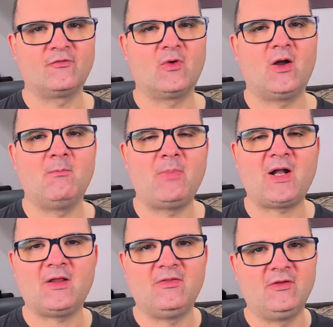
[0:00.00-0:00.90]
so I'm
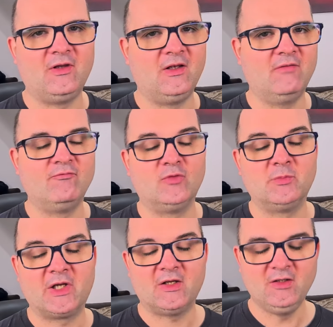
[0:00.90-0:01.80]
back in the living room
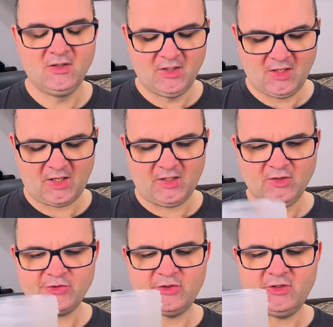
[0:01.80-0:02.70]
again. I
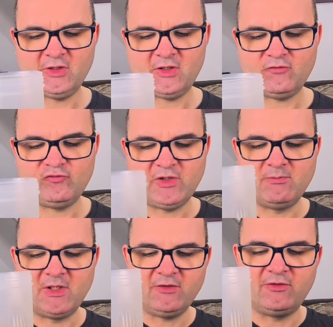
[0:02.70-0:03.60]
actually
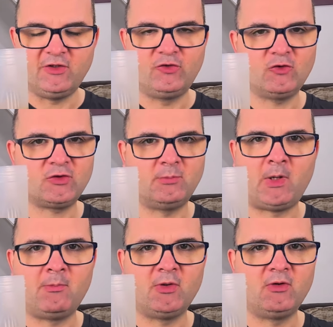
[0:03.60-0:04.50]
remade the Dr.
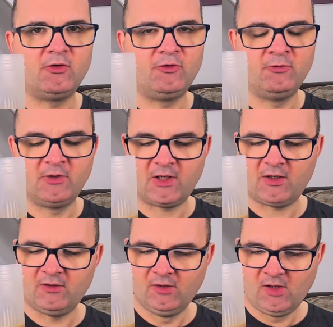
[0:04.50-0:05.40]
Pepper
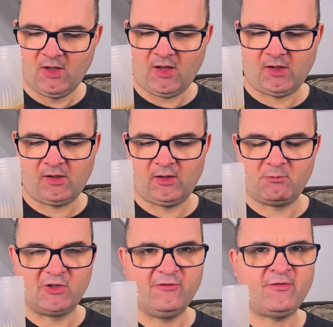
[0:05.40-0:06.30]
again,
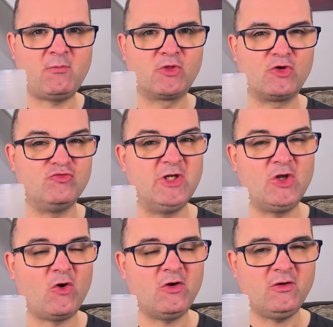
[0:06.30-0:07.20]
but this time with Greek
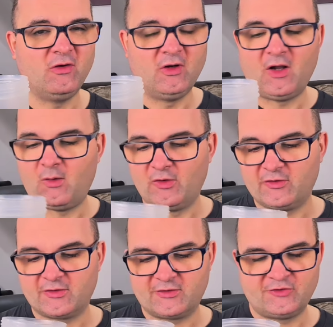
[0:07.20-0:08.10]
yogurt. I wanted
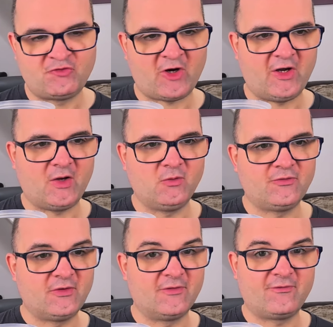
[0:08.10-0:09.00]
to try it out
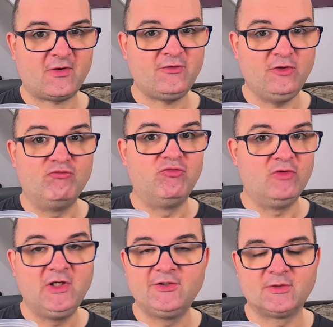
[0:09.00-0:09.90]
and it's actually really